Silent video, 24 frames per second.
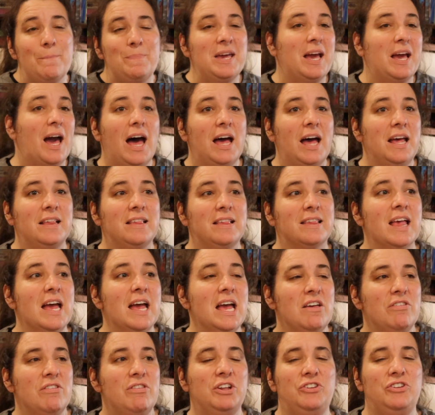because
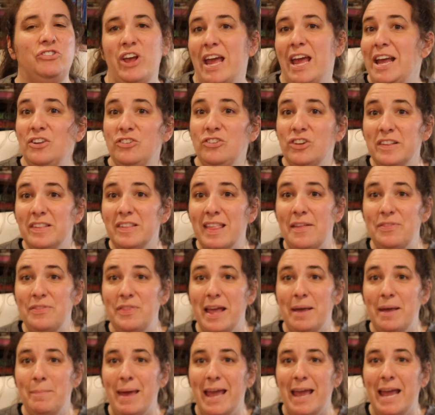the changes that
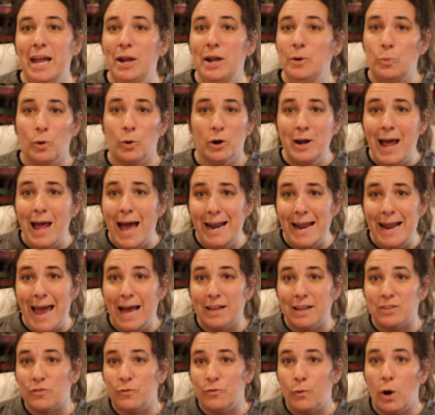they made were not
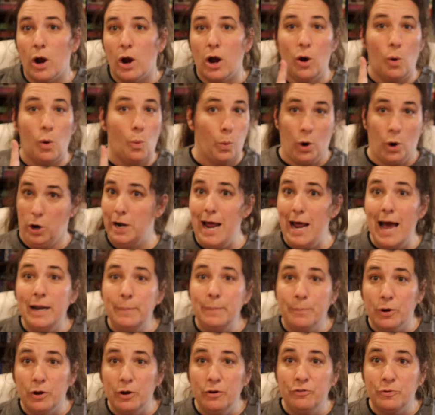asked for, were not
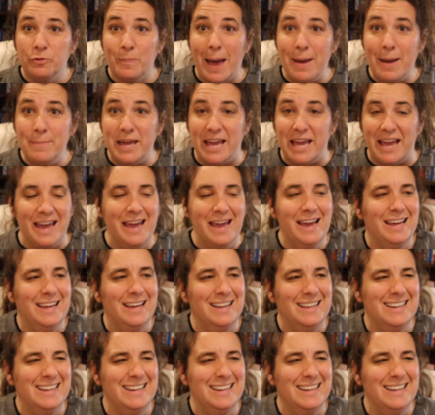approved by me.